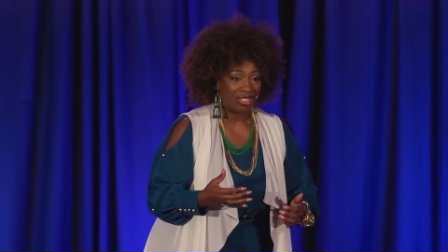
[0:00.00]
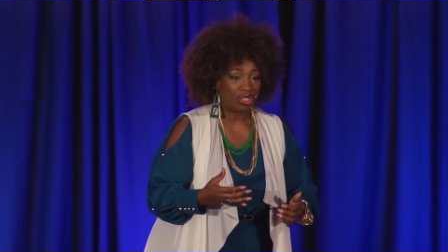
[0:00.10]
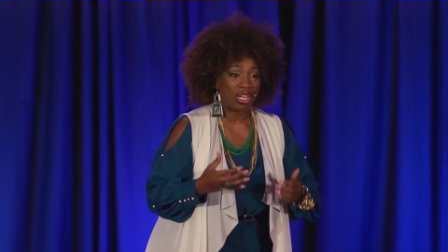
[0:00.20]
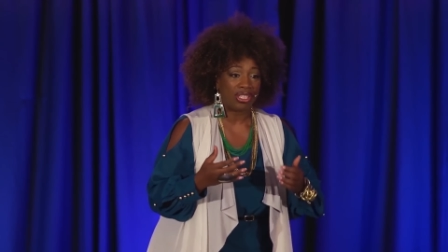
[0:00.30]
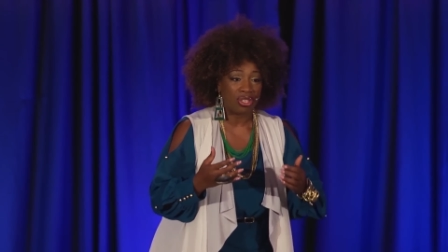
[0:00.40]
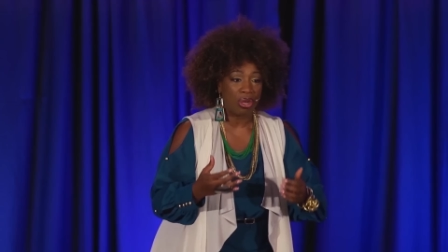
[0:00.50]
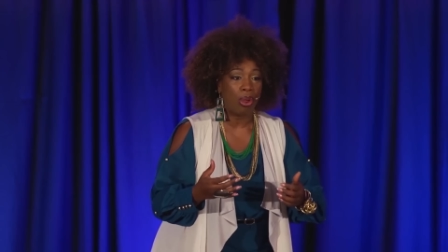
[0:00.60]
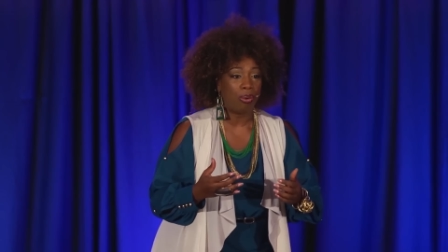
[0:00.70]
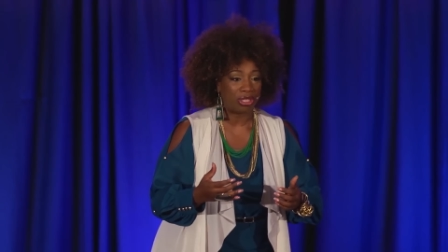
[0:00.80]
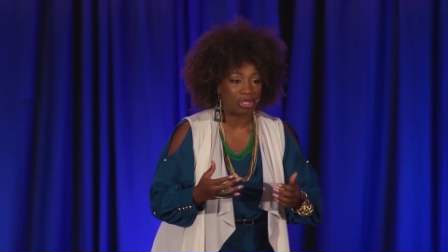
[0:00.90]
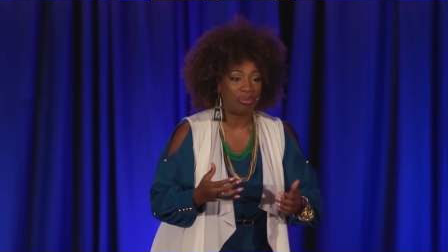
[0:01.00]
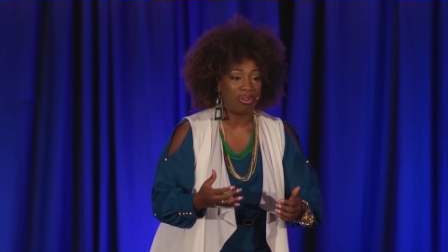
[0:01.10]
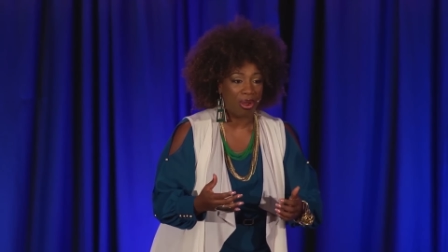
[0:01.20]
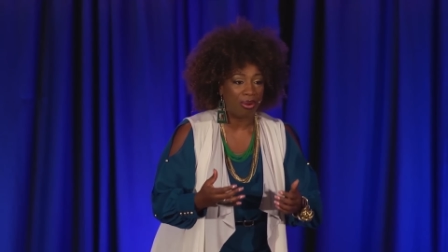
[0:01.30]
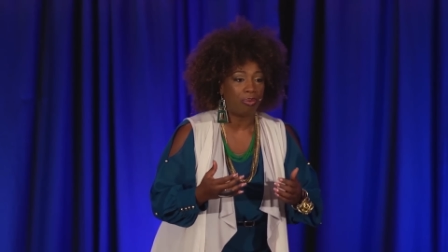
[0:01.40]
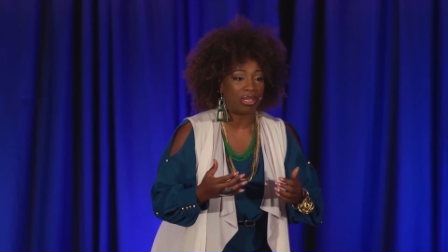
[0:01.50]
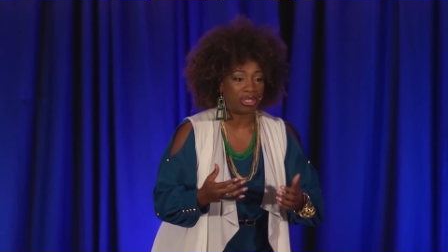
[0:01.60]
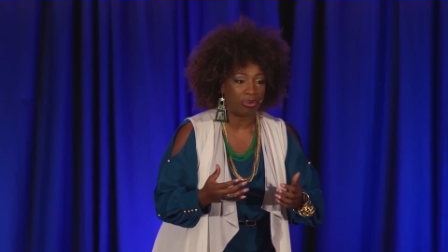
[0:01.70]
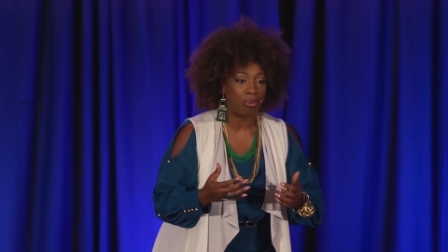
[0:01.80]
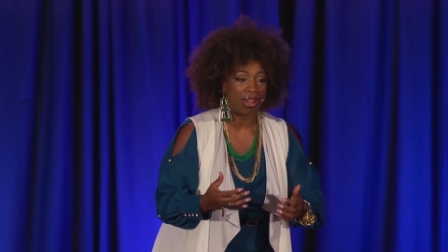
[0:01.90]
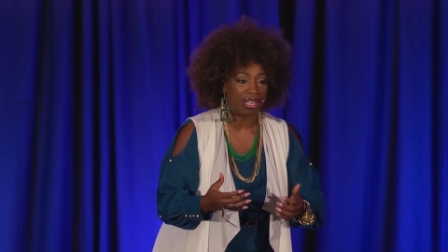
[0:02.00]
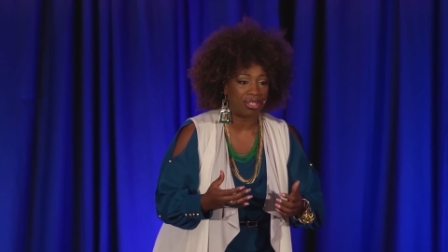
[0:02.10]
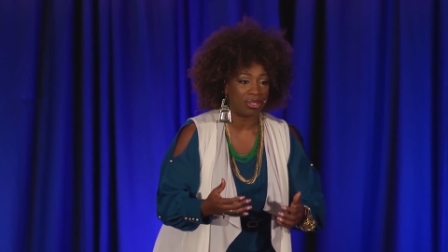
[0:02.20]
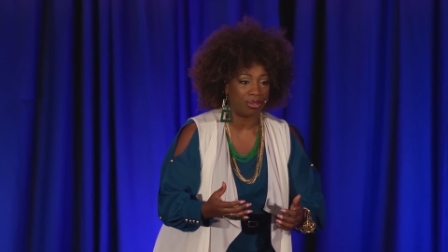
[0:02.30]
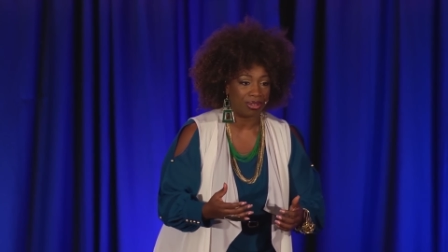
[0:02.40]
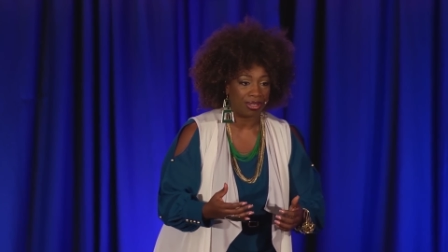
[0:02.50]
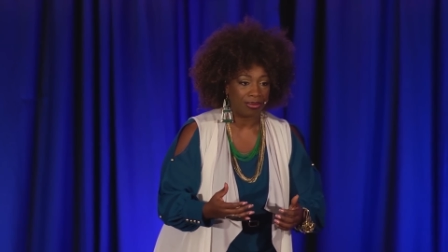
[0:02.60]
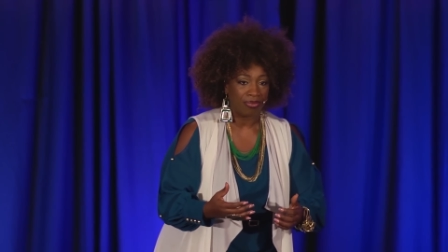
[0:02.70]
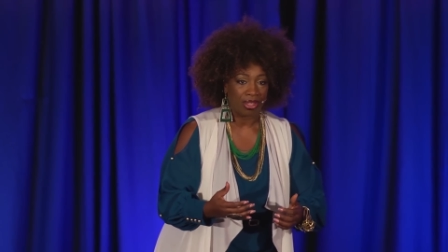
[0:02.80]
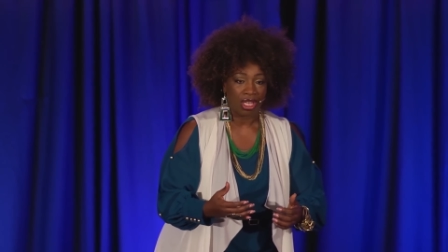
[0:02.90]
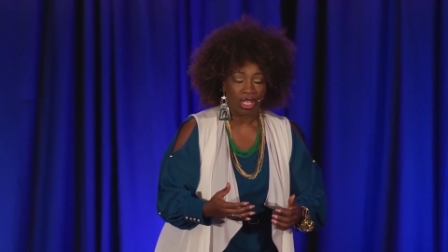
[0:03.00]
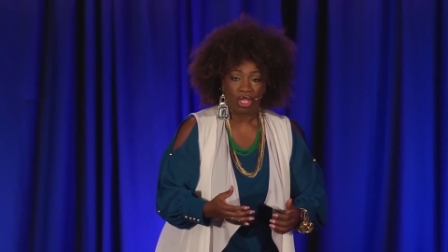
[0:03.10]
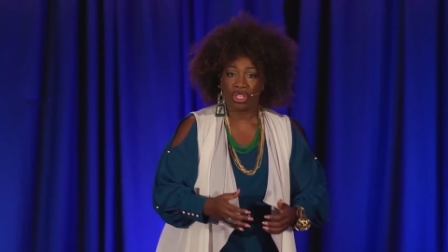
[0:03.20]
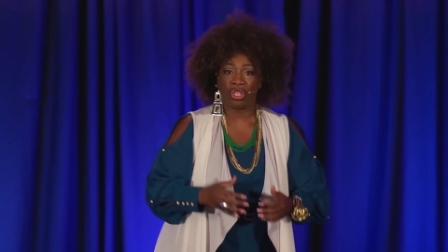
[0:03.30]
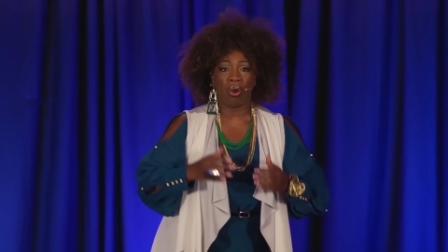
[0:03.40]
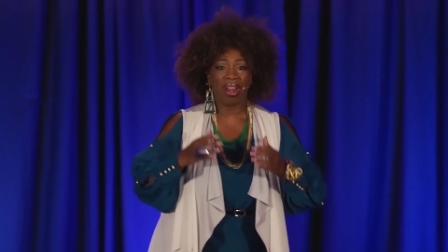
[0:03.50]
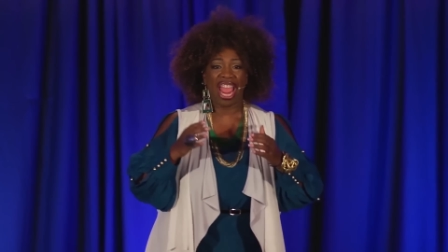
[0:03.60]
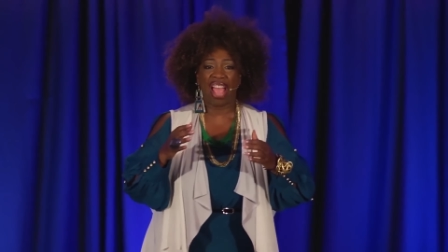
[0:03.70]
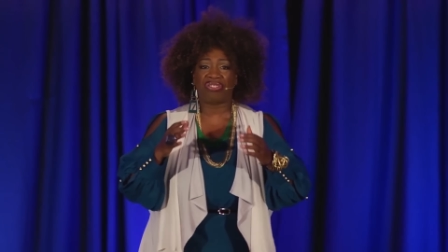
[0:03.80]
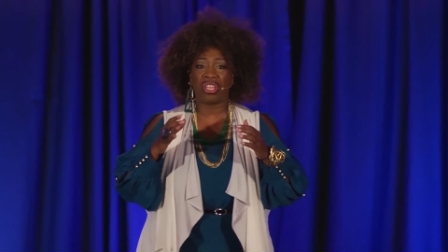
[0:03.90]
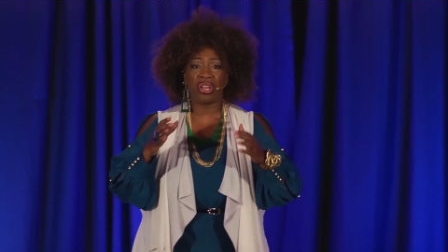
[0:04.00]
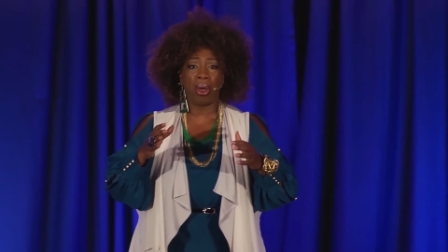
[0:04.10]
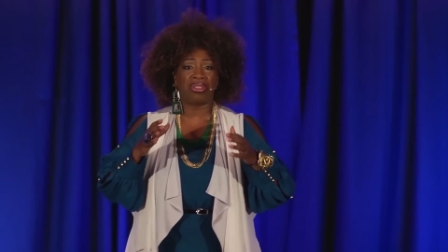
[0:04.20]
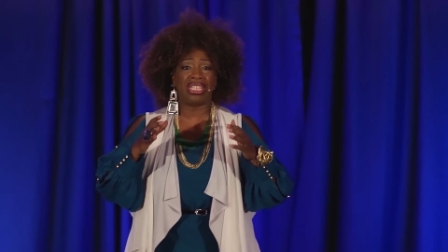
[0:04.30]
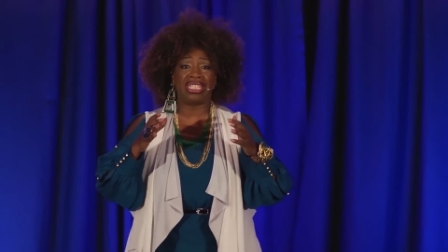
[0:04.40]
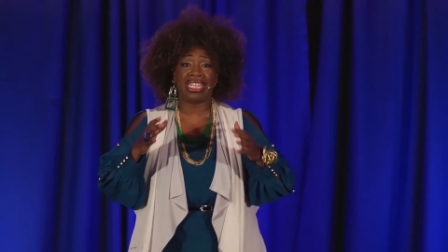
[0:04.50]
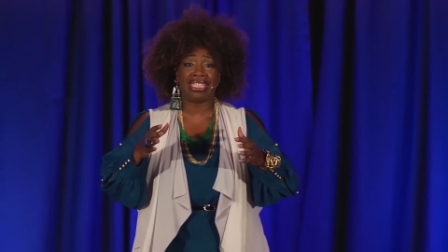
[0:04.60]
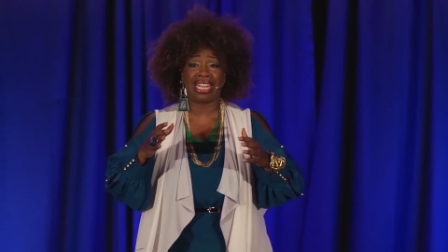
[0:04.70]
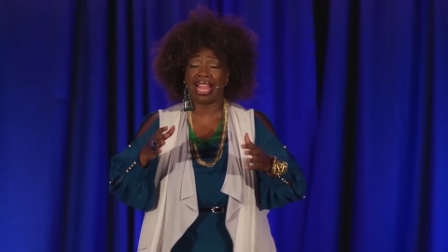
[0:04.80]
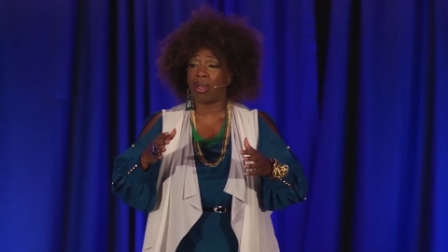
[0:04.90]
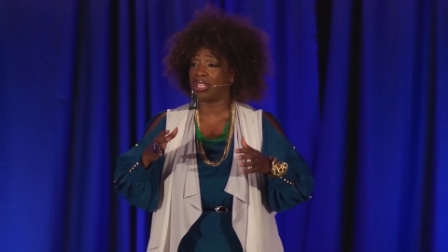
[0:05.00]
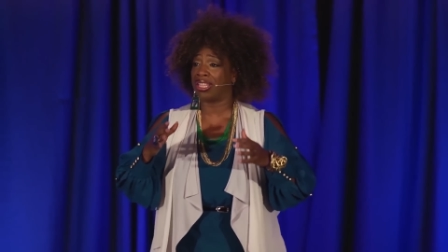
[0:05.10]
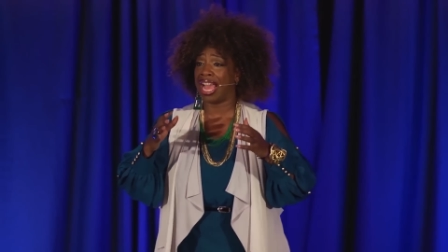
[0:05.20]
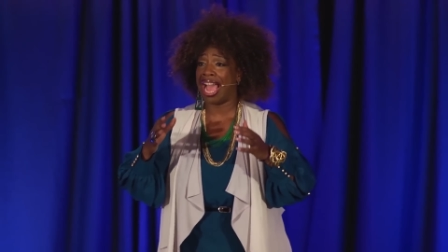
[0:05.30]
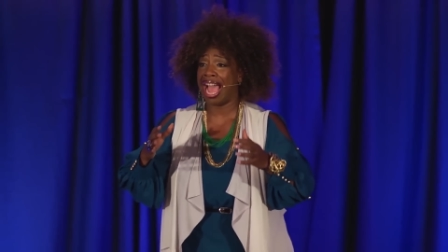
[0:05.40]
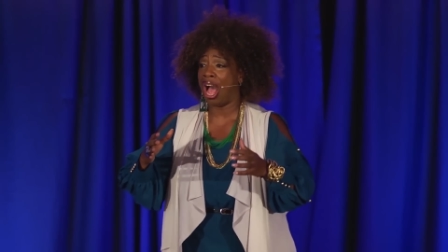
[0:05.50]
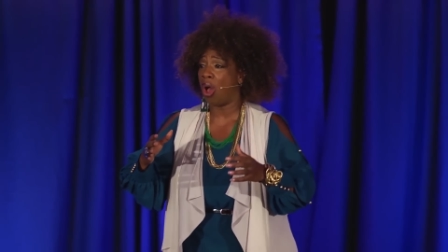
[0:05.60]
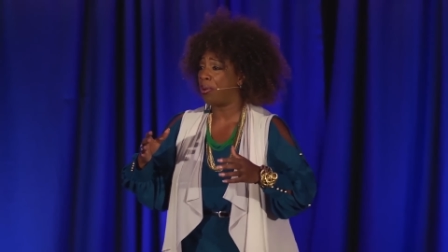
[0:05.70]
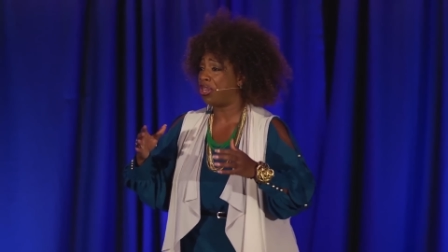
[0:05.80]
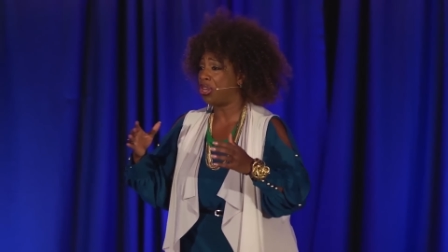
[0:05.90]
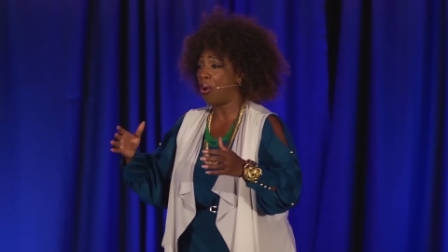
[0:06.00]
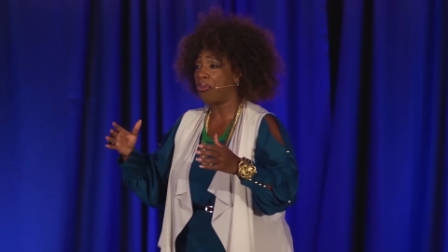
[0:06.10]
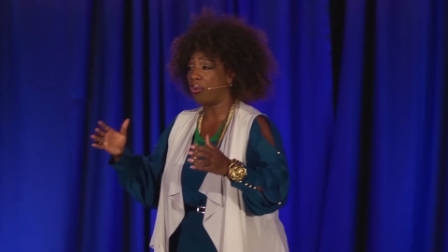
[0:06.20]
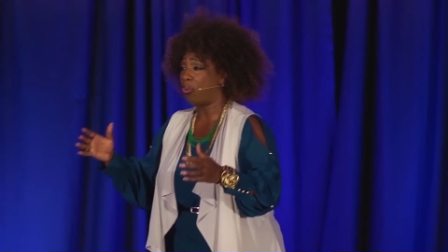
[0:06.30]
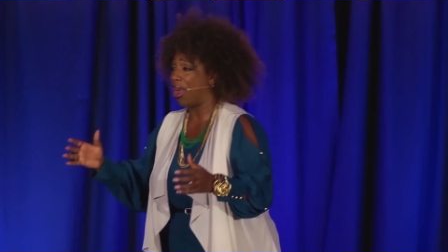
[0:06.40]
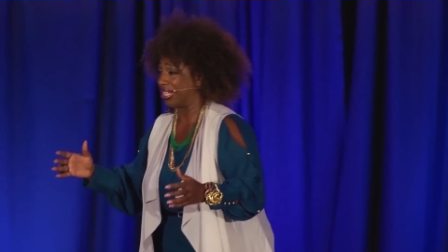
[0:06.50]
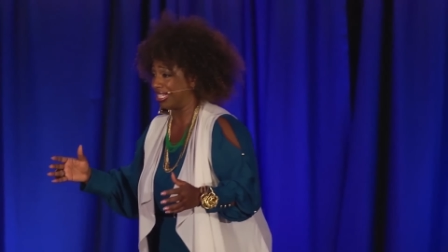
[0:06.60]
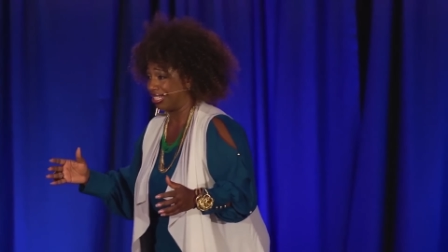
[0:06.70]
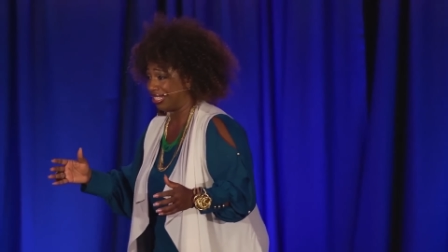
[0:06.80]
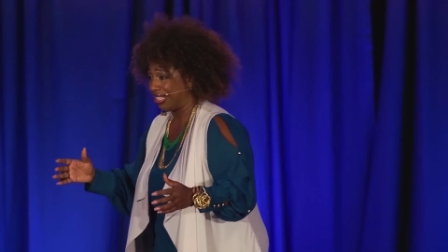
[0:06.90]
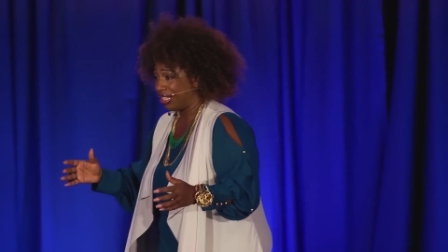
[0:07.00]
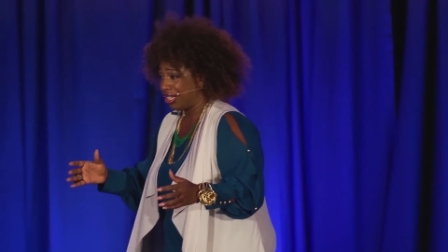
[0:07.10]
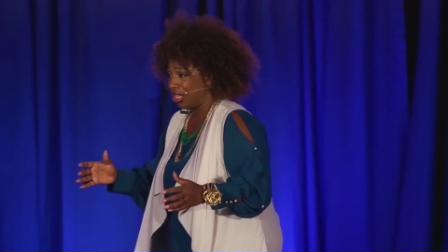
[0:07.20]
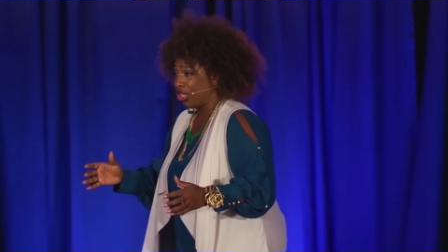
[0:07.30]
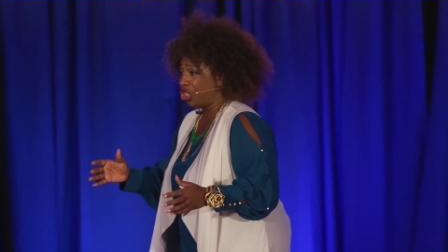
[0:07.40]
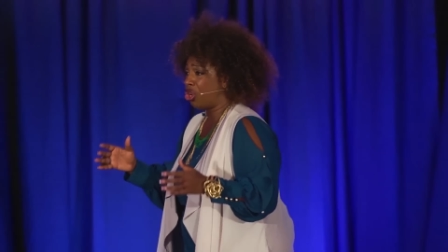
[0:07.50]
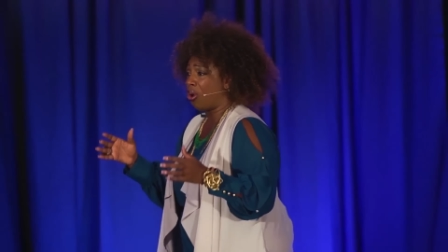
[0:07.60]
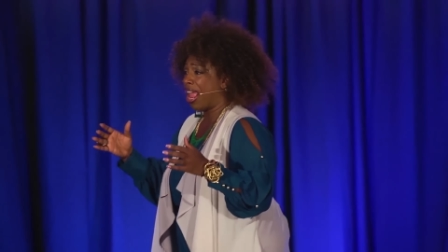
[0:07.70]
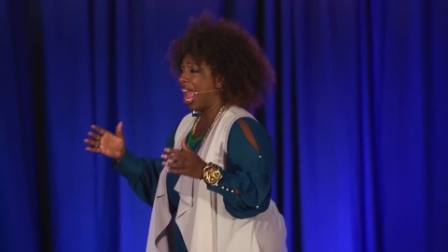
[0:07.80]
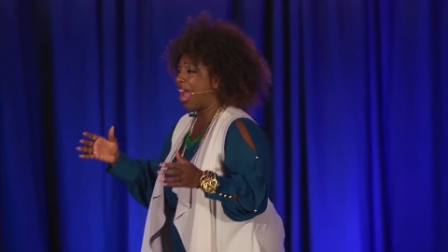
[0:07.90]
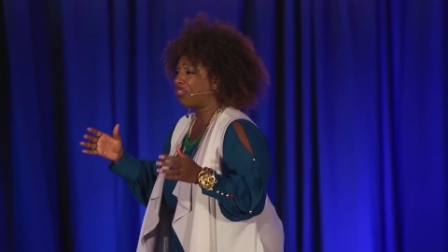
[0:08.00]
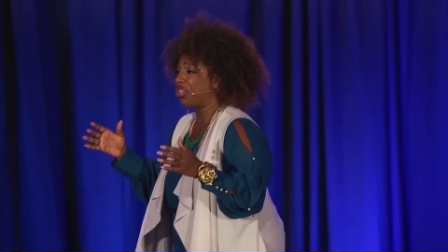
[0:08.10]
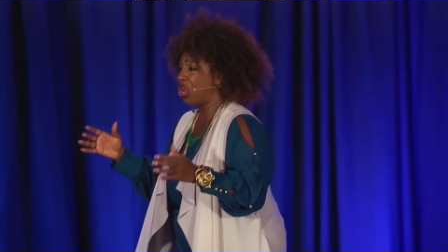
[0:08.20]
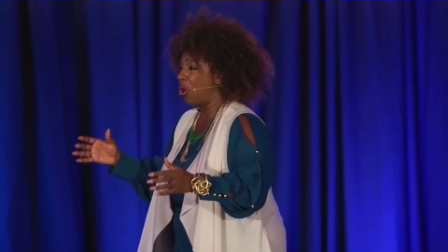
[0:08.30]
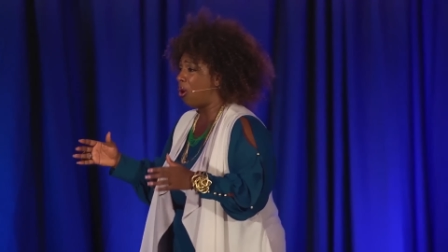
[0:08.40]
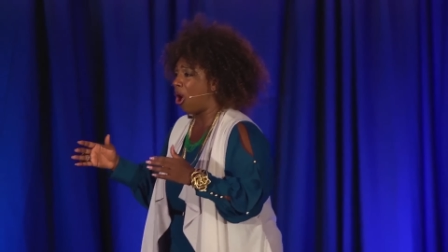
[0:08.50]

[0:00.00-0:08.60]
Just know what you know and what you want to do. Yes, yes, yes. You don't have to know the details and the how, but know the what. Yes, yes. You don't have to know